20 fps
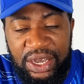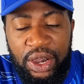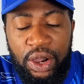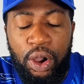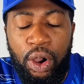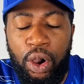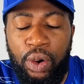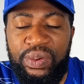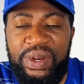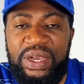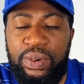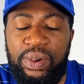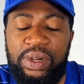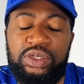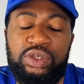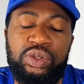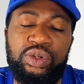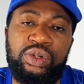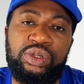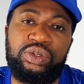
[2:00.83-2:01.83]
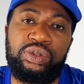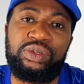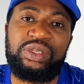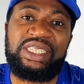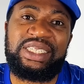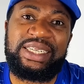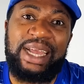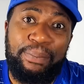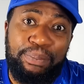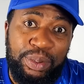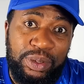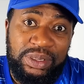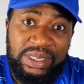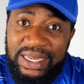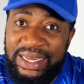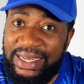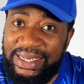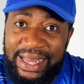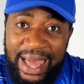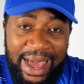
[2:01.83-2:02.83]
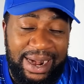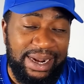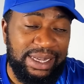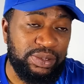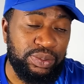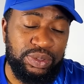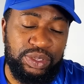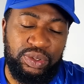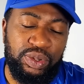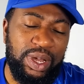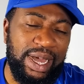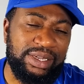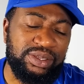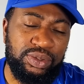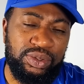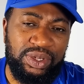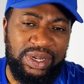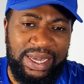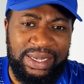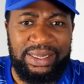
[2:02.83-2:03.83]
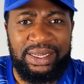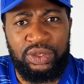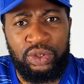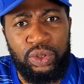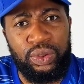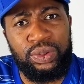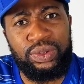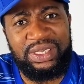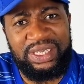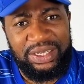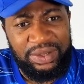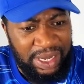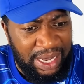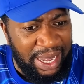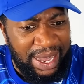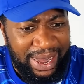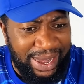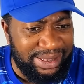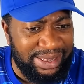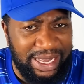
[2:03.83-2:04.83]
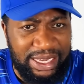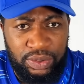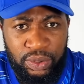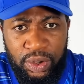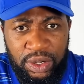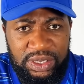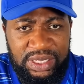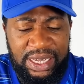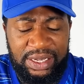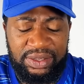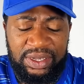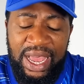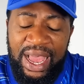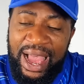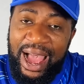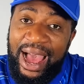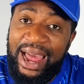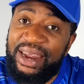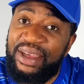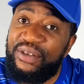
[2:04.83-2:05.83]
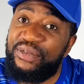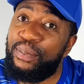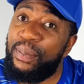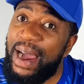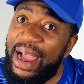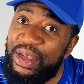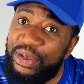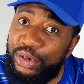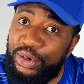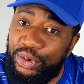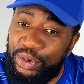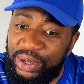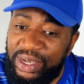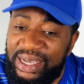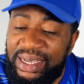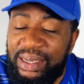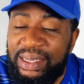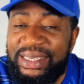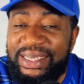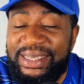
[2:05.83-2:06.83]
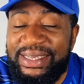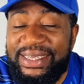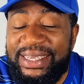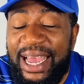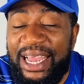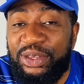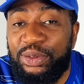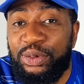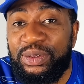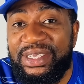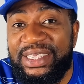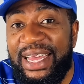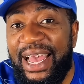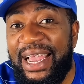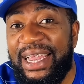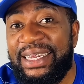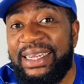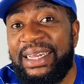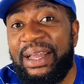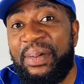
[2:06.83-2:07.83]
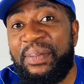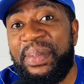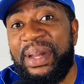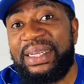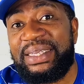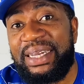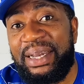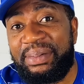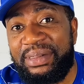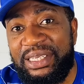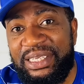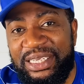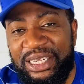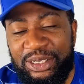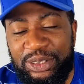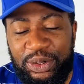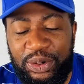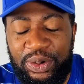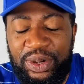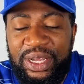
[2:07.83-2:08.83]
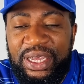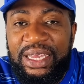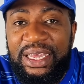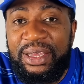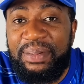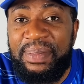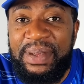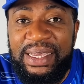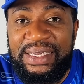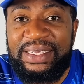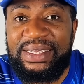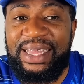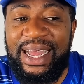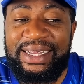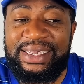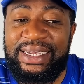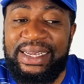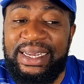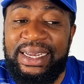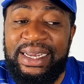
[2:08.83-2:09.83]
or will he want to go to Champions League direct with Newcastle United? So we'll see how that works out. And if Man U decide to sign Benjamin Sesko, it means that